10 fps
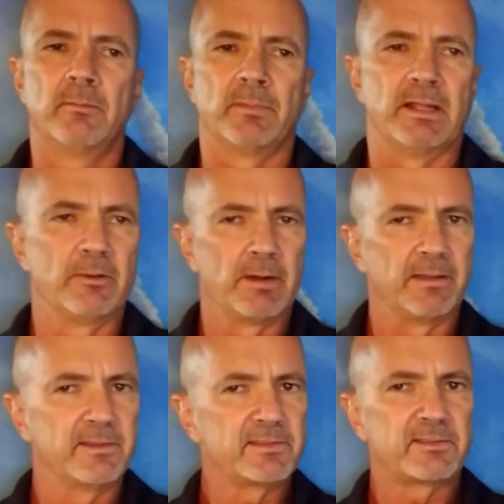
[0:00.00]
But anyway,
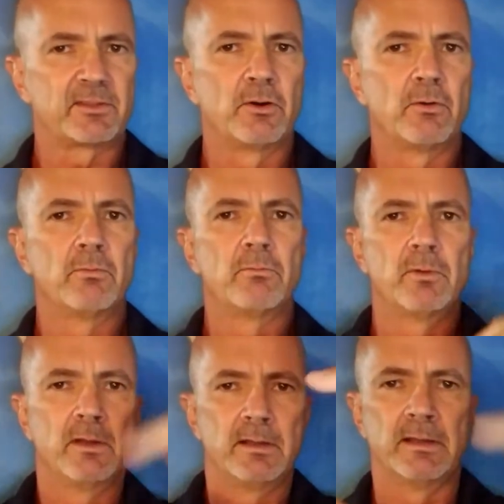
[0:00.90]
this, so
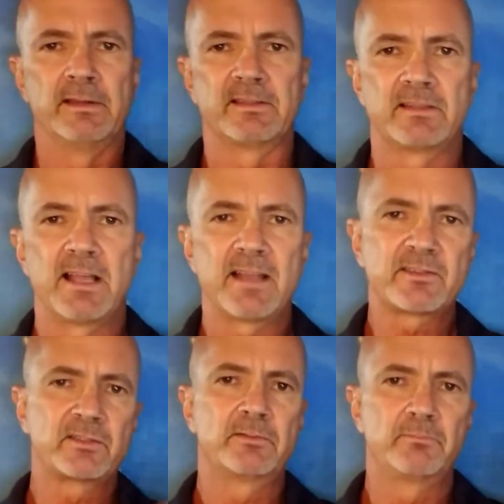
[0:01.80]
in these
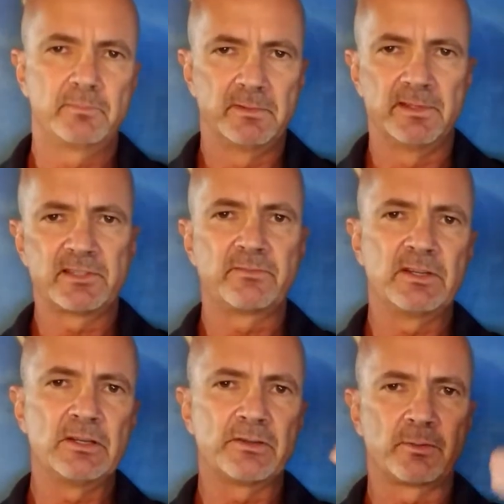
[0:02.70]
last, this
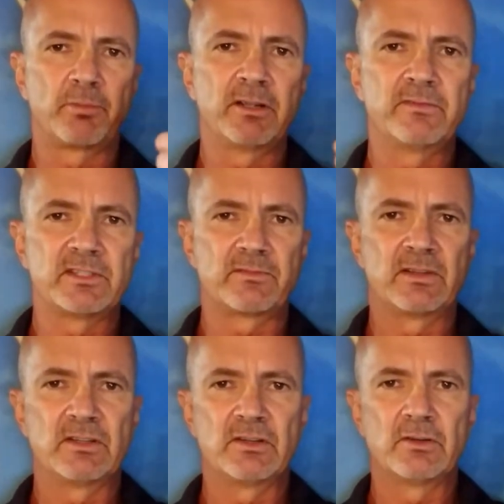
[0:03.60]
video and the previous
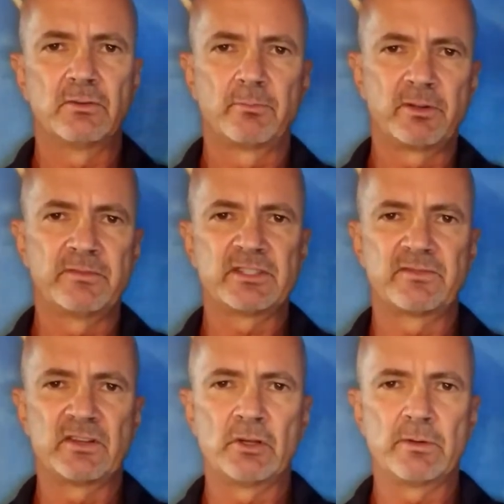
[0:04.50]
video, previous
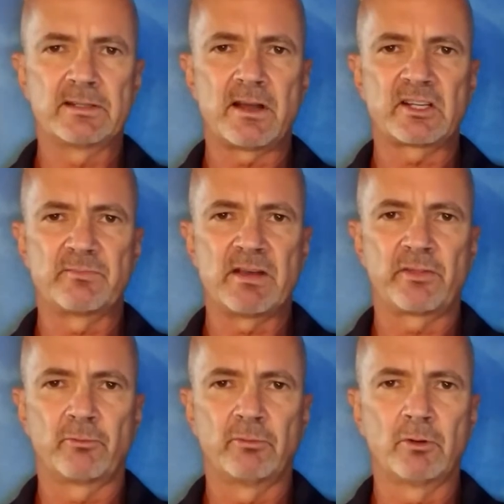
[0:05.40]
video we talked about
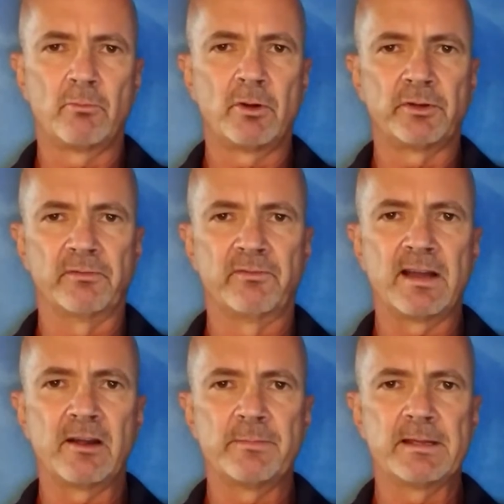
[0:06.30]
the real world
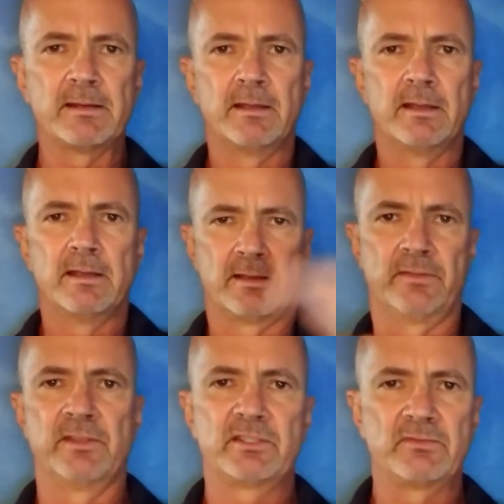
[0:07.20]
environment.
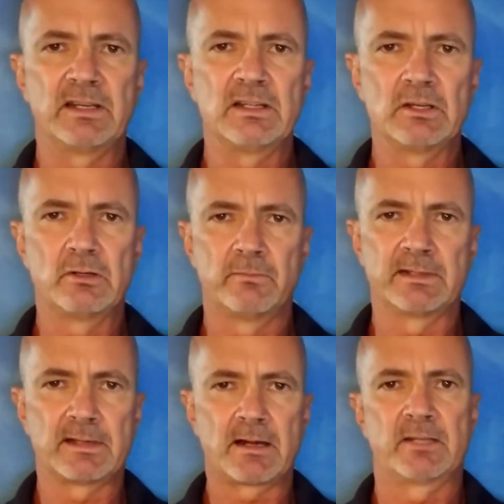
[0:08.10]
In this video, we
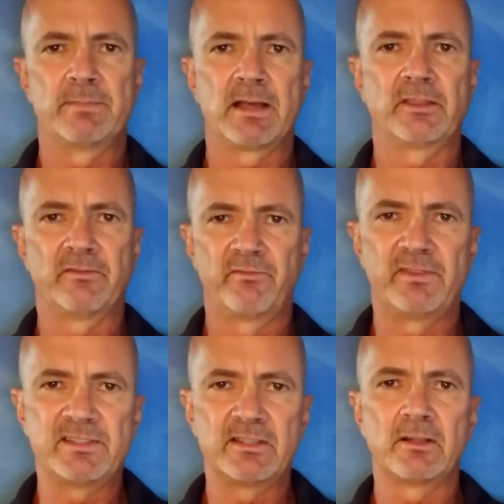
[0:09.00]
talked about the
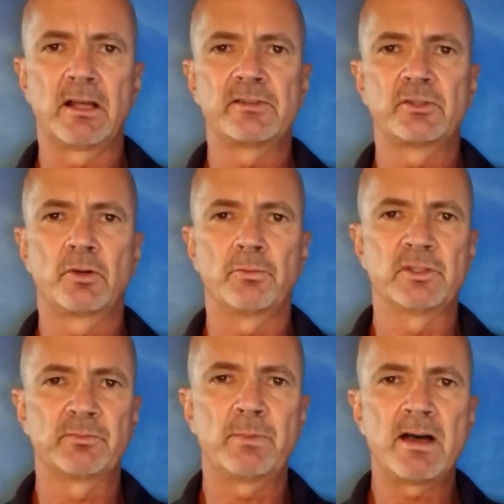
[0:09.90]
physiological
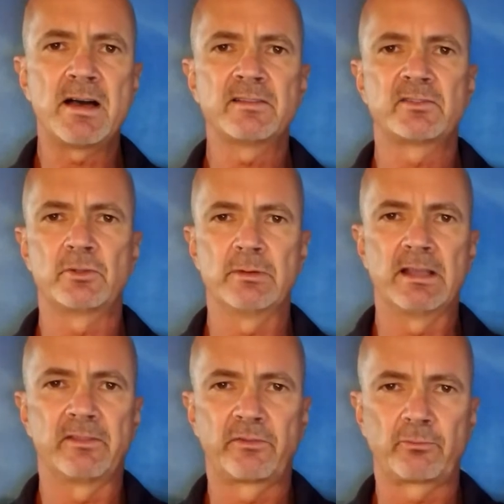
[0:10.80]
response to
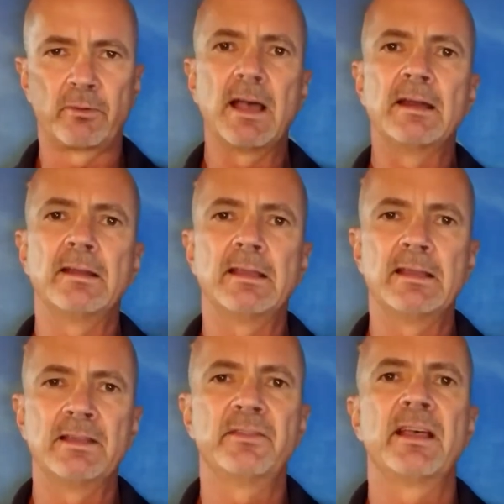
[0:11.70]
a threat
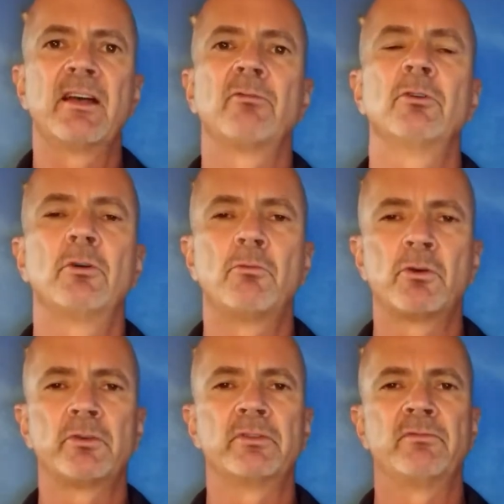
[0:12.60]
in that real
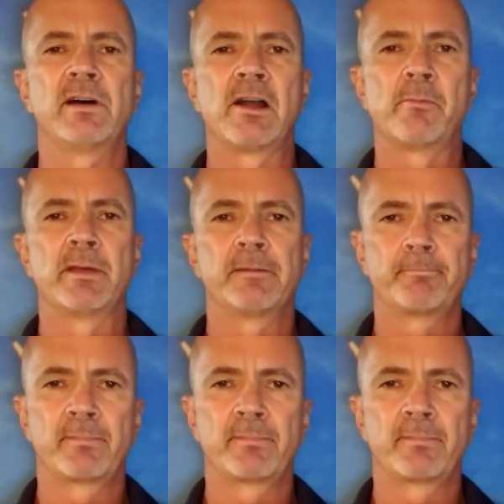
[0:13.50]
world environment.